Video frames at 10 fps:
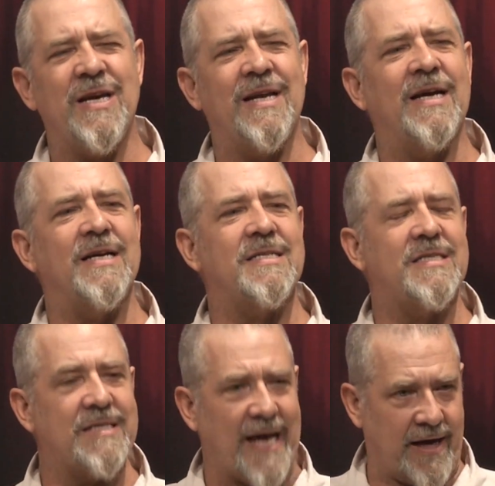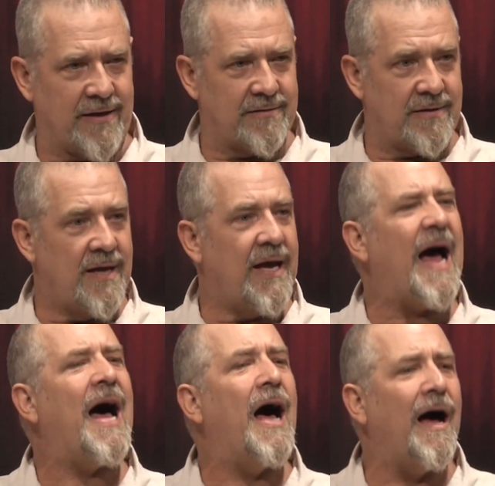in a second, a
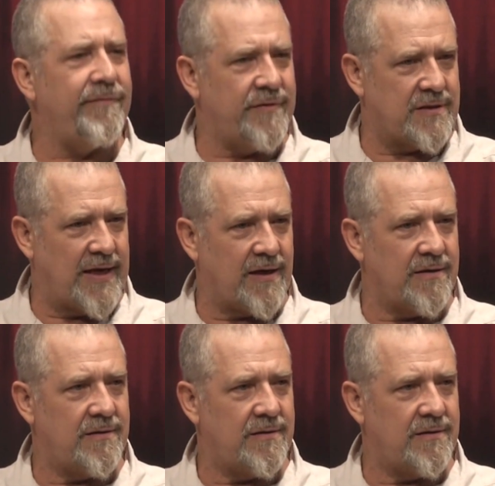half a second.